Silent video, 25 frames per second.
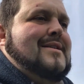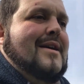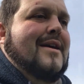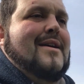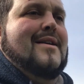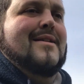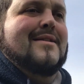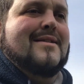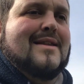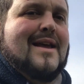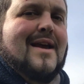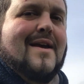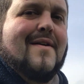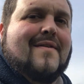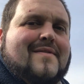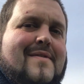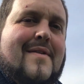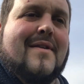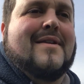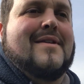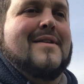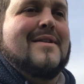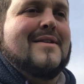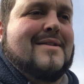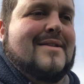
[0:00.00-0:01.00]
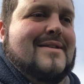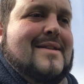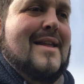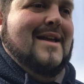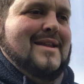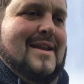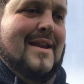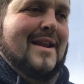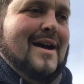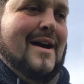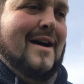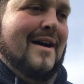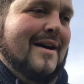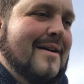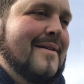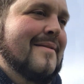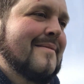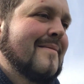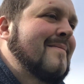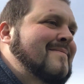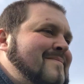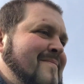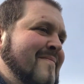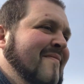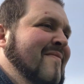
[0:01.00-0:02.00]
a coat, that's why I just put a
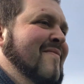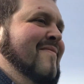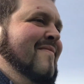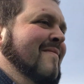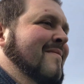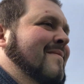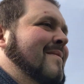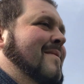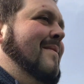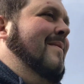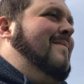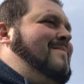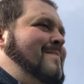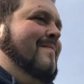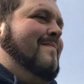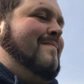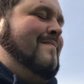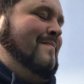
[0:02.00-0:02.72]
cardigan on.